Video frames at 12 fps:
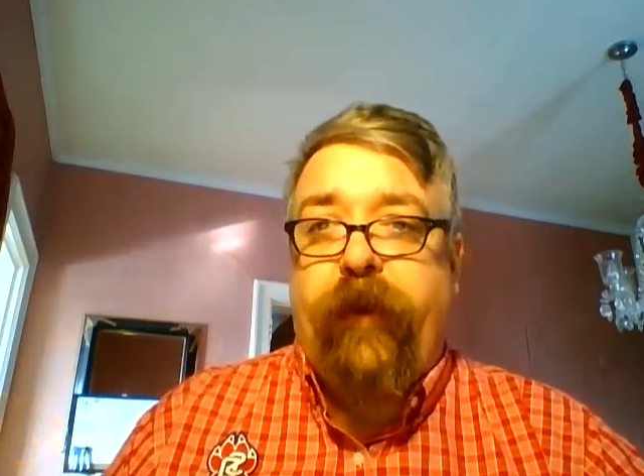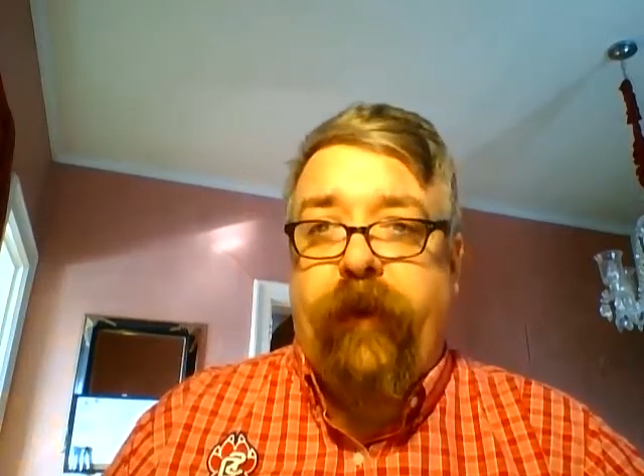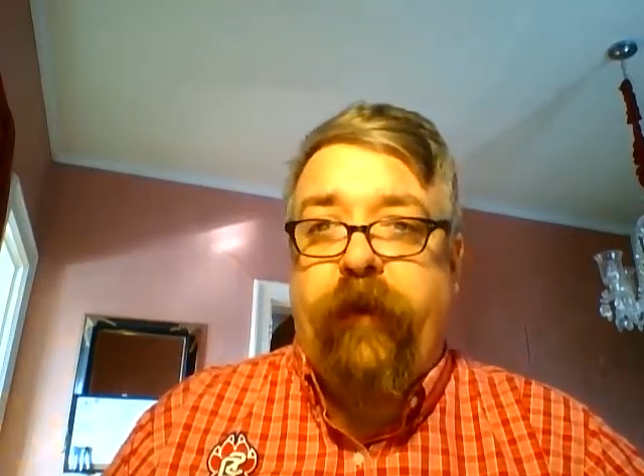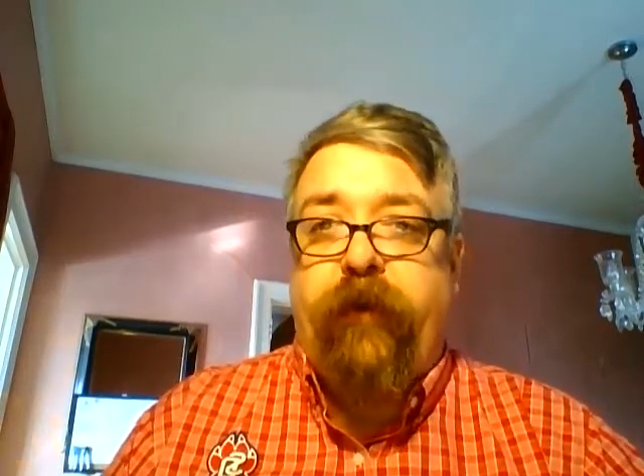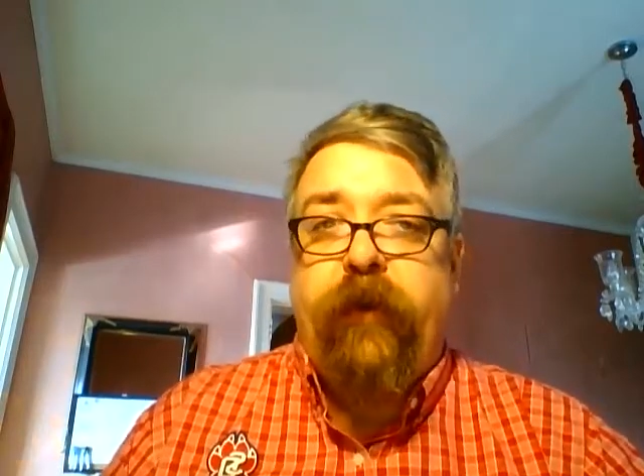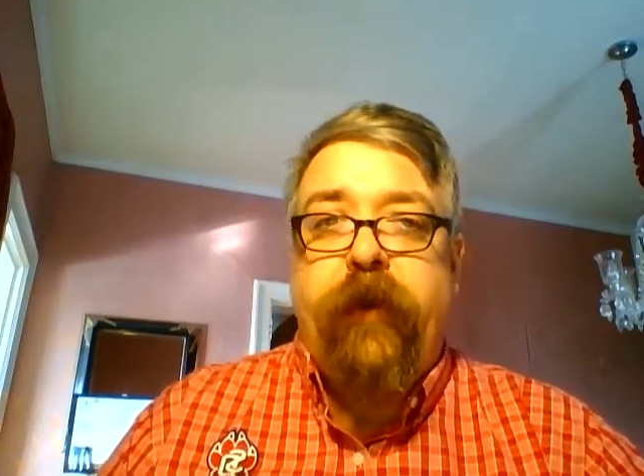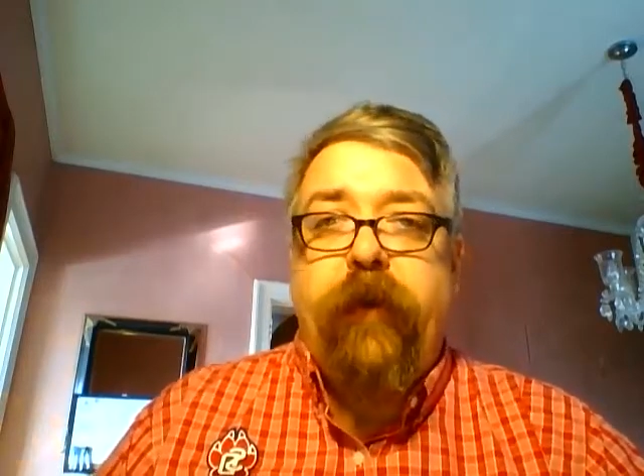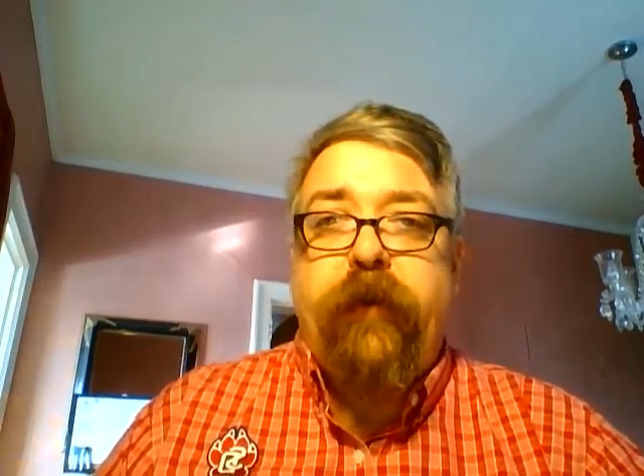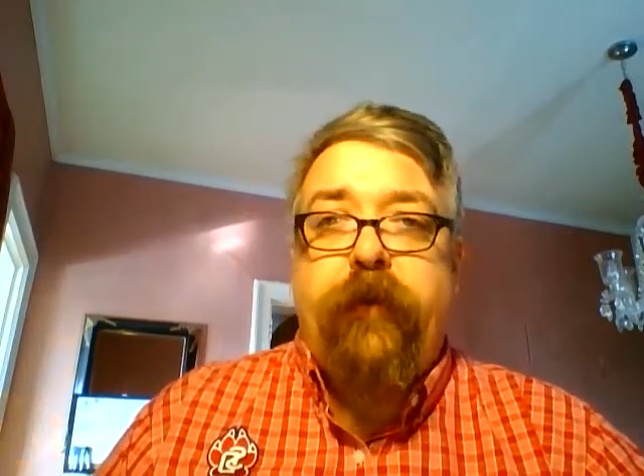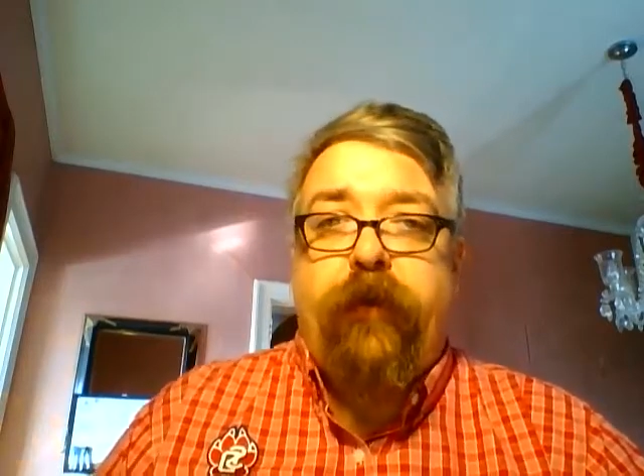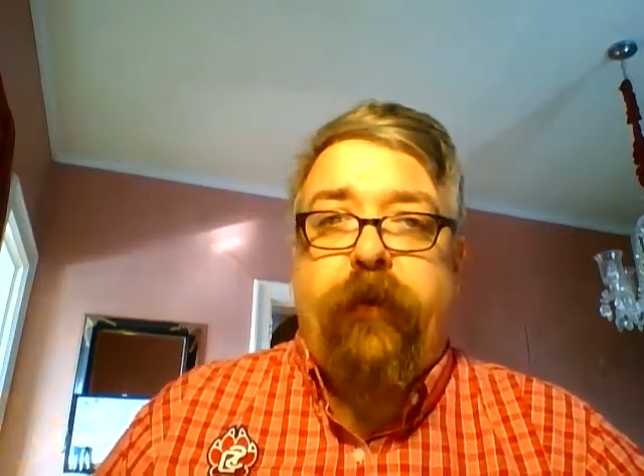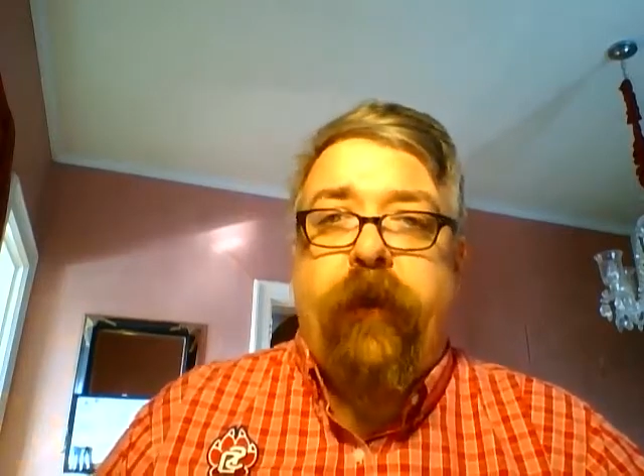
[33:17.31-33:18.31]
in
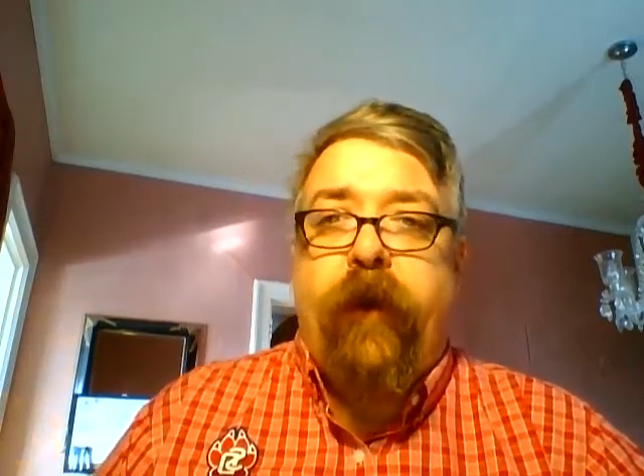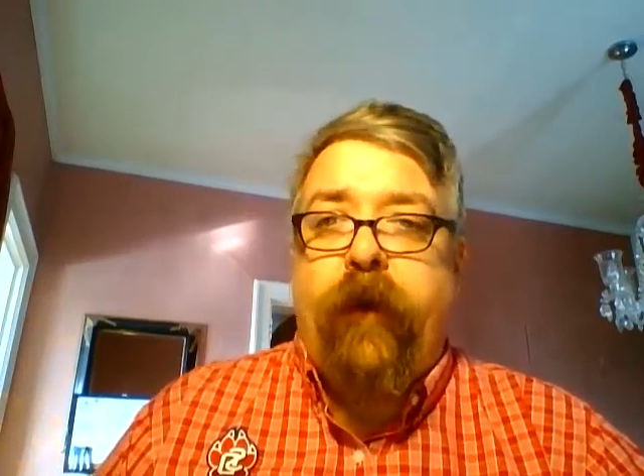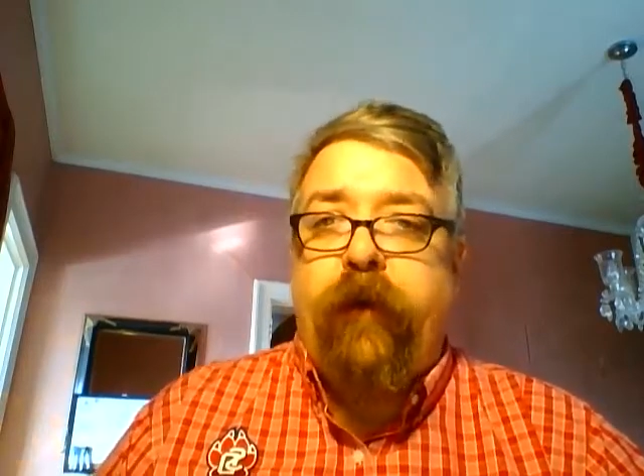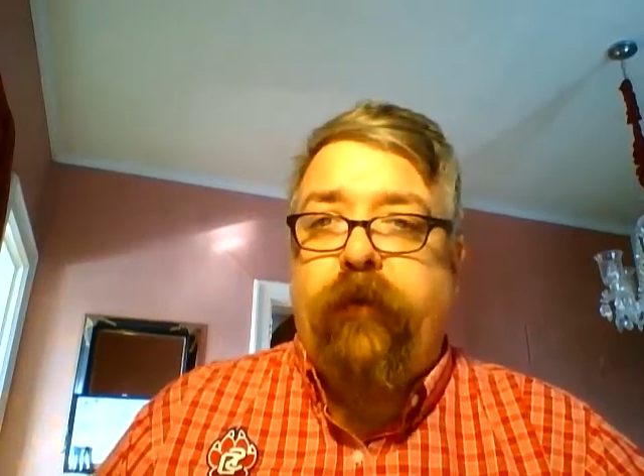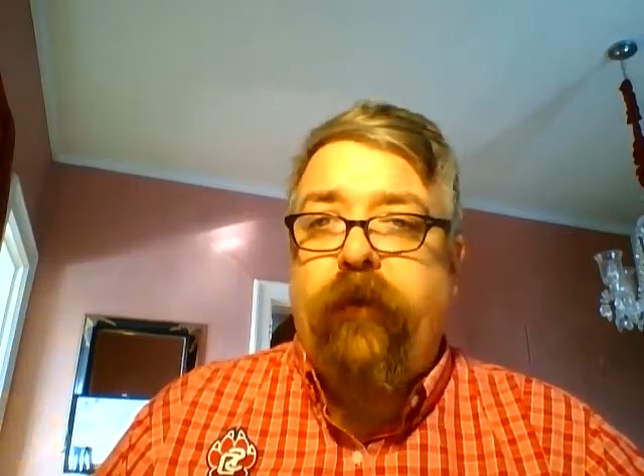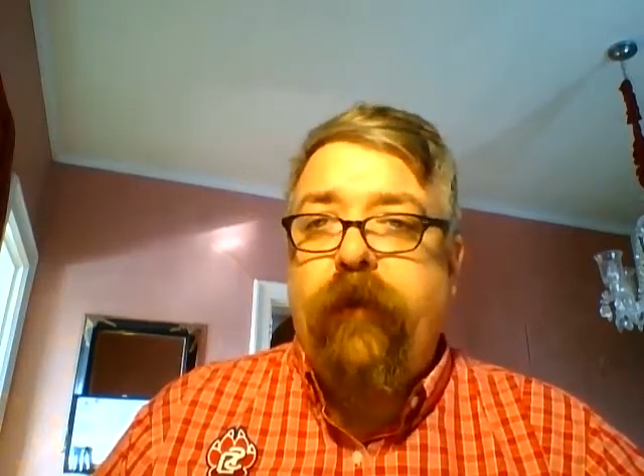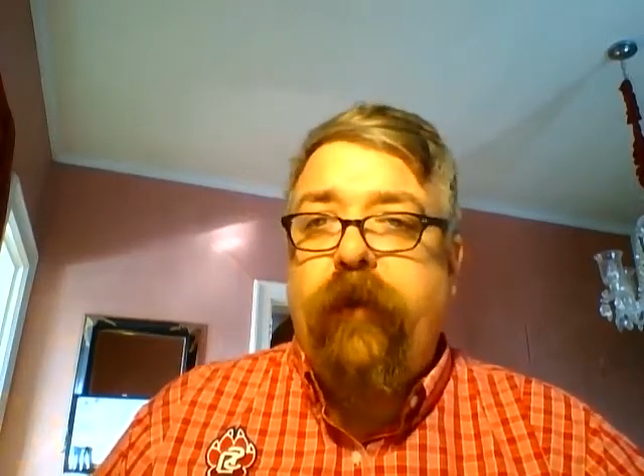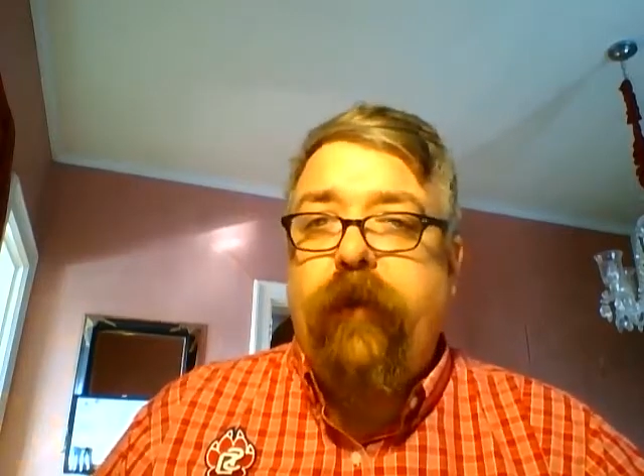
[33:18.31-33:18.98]
to the hunt.